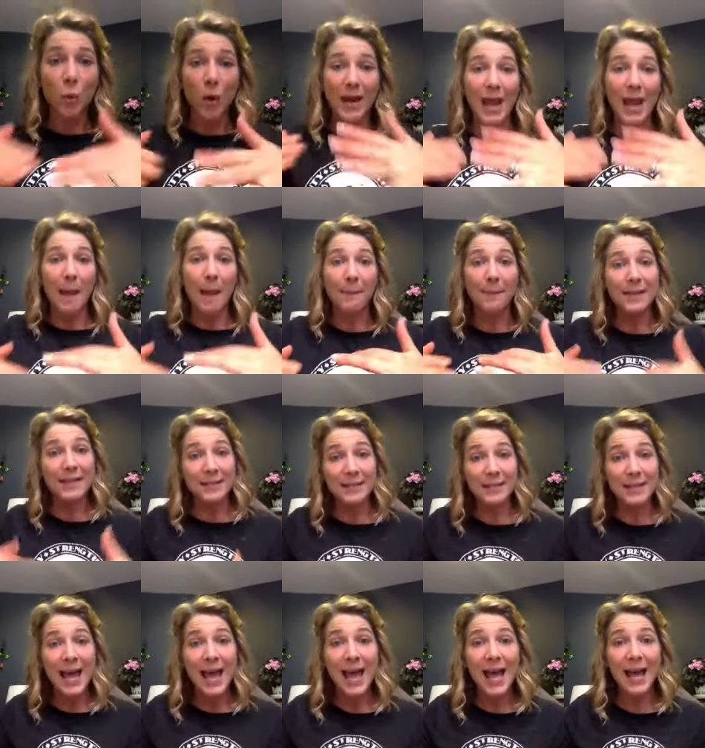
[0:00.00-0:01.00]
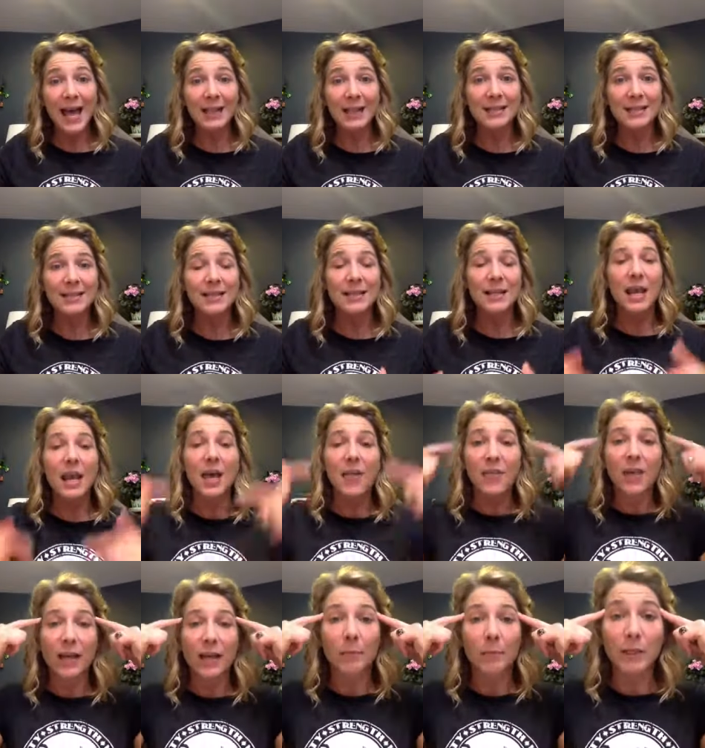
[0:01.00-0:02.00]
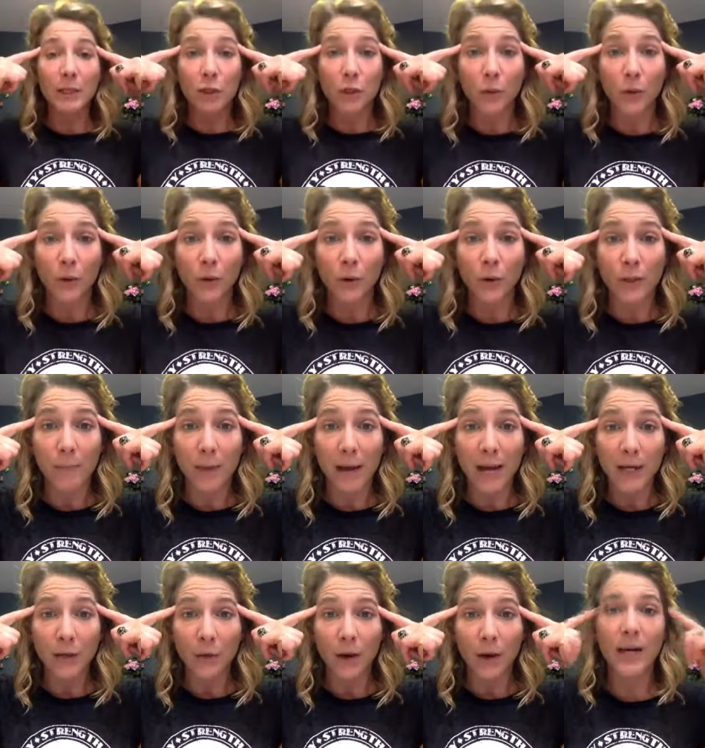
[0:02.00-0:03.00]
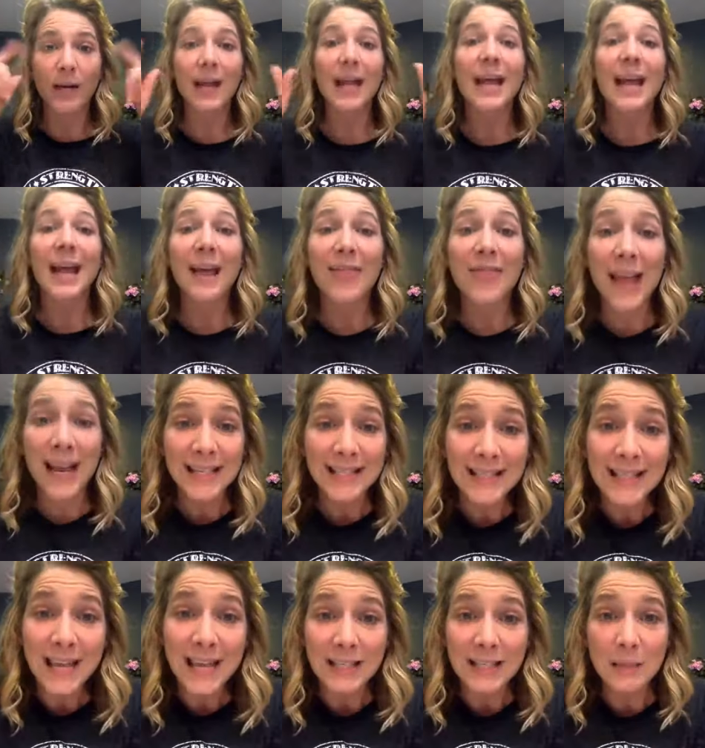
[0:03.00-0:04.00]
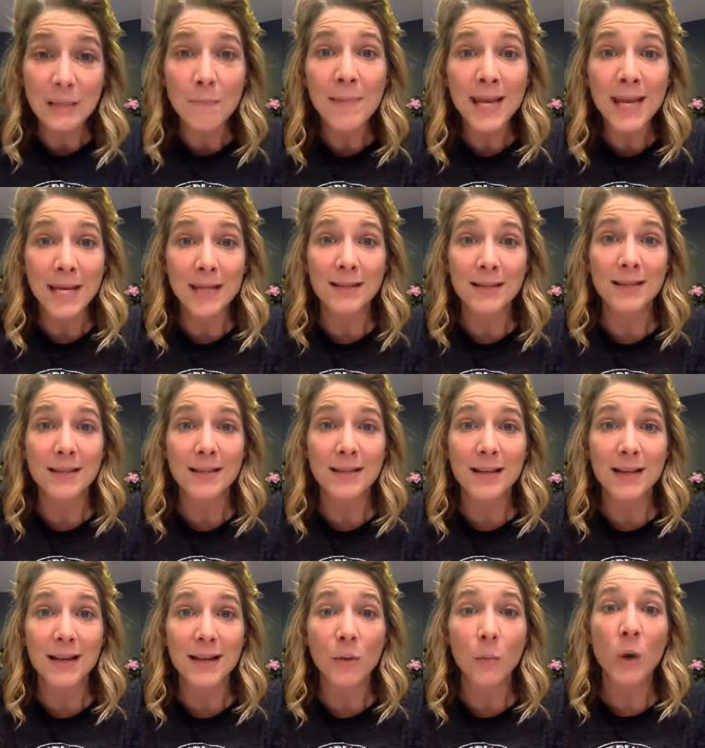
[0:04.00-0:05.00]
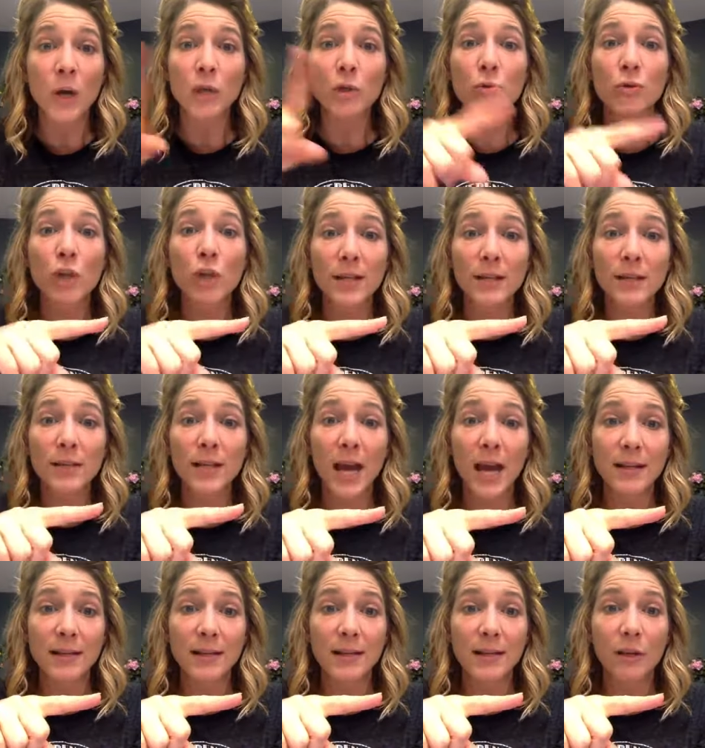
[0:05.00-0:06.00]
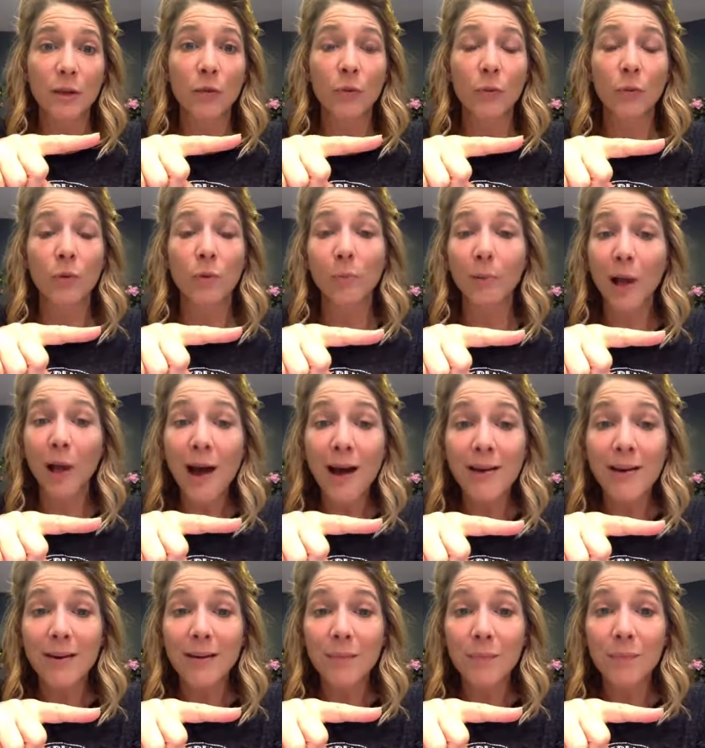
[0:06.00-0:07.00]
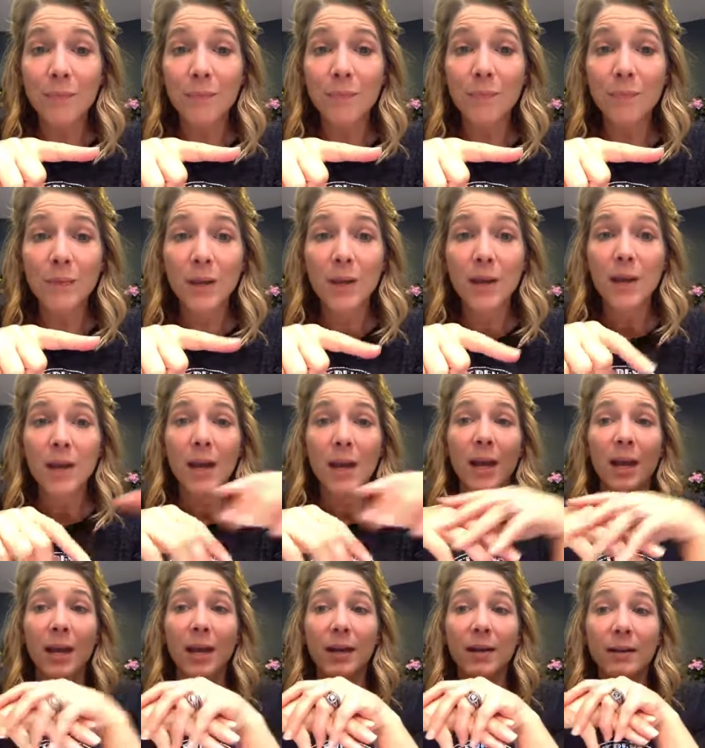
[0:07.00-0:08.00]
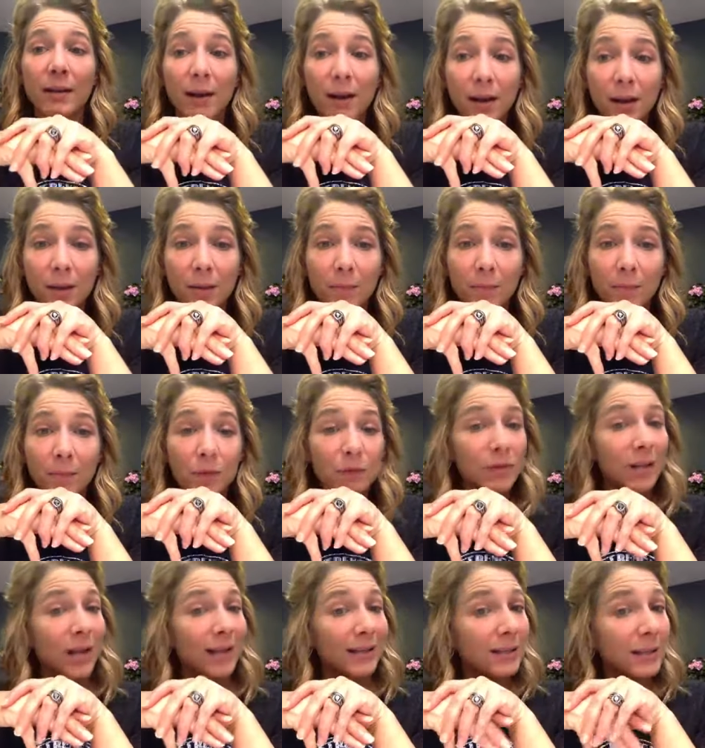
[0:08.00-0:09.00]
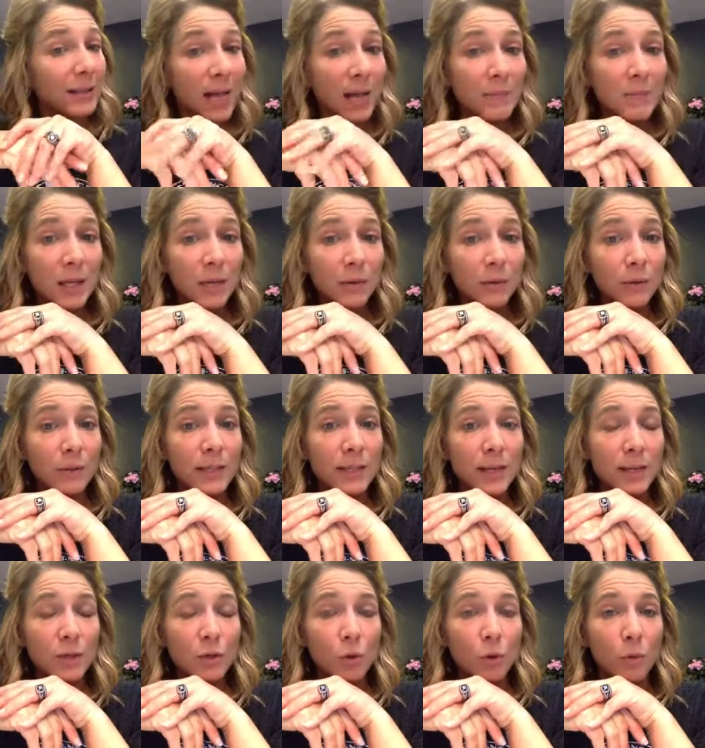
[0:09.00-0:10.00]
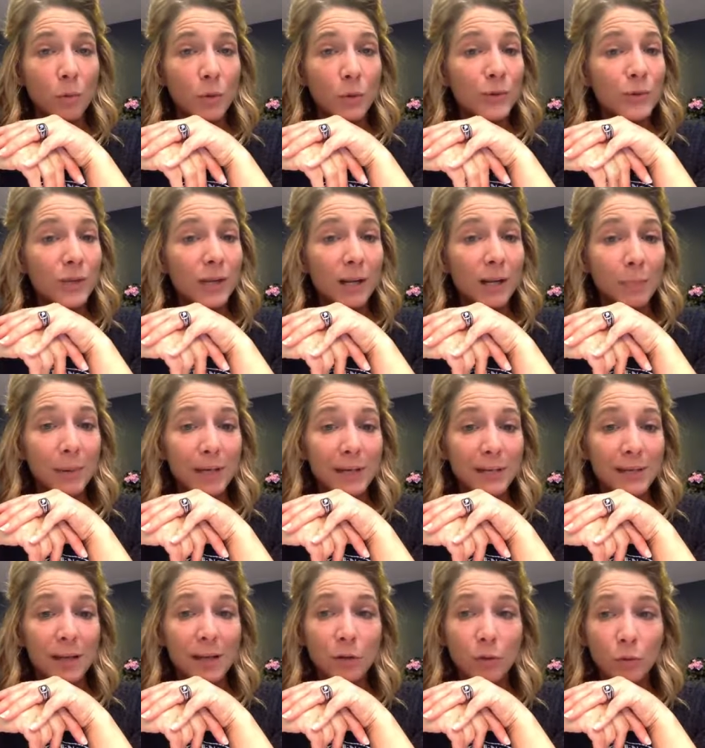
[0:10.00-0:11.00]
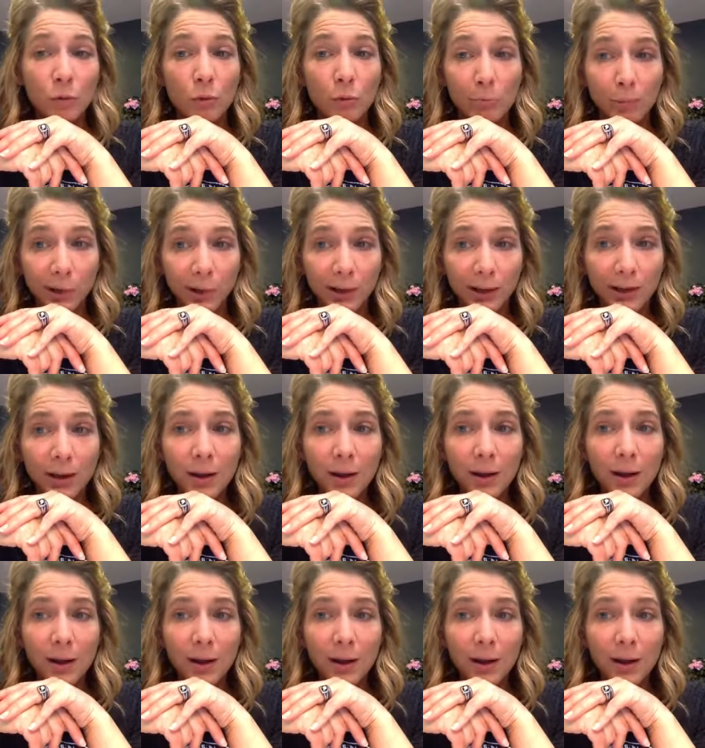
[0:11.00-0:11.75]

what happens next that could be triggering the migraine. And that gets missed when you just test it through the blood. And um, there's lots of times I only test hormones to get a baseline through the blood